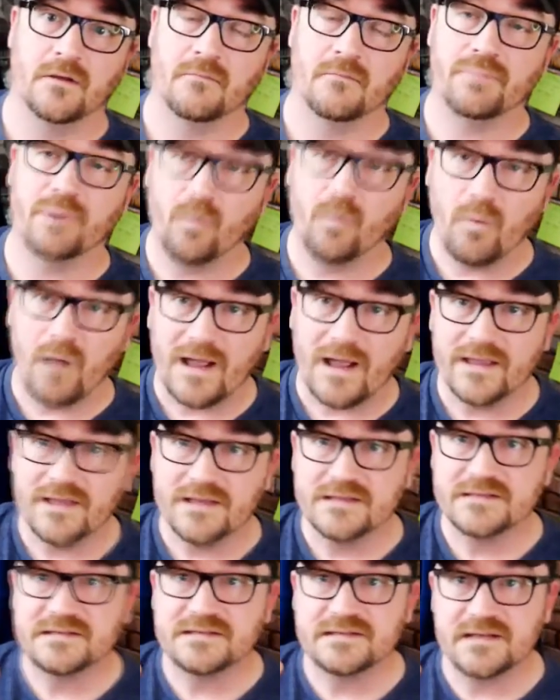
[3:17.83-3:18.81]
But why
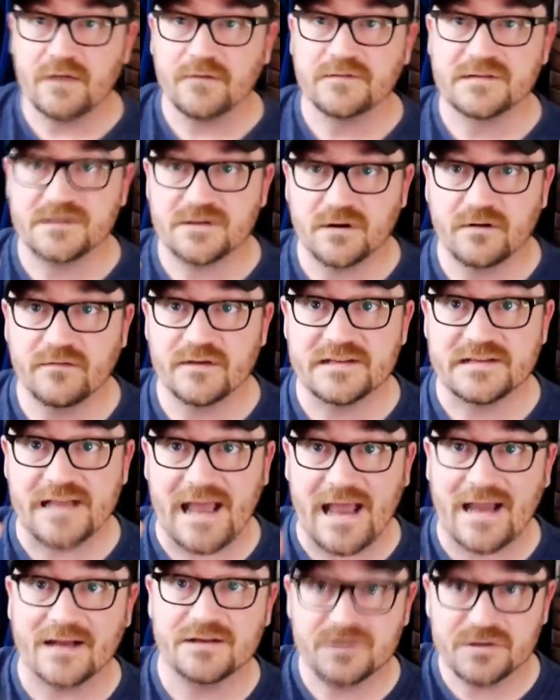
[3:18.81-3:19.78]
is self-service
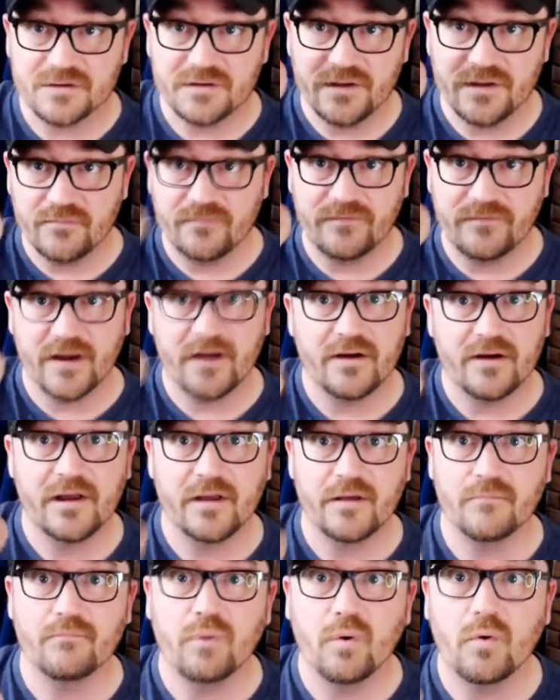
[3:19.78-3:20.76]
actually very
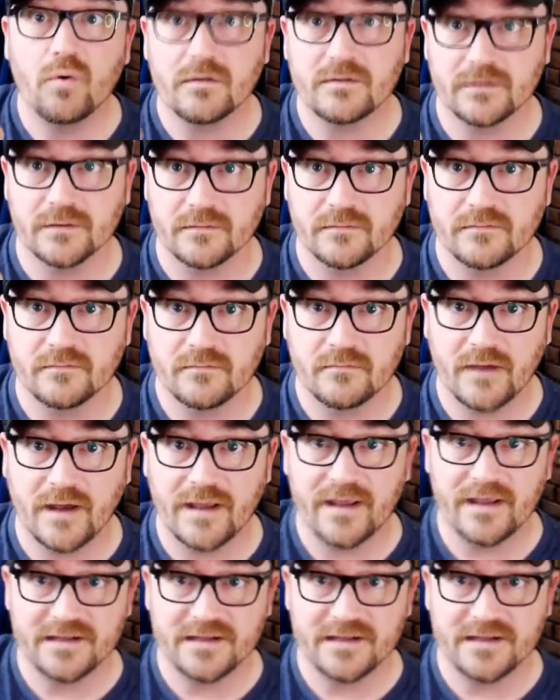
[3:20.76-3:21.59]
important, right?